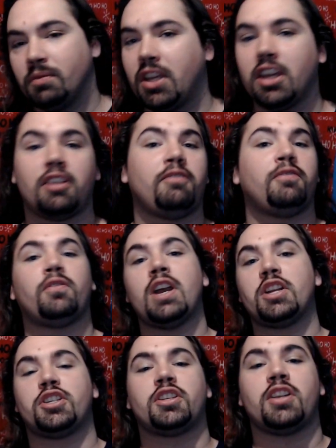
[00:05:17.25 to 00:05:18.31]
get a
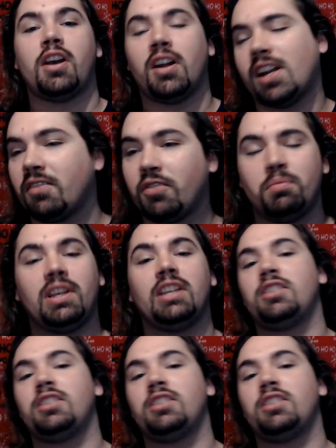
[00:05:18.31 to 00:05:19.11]
fresh start, everybody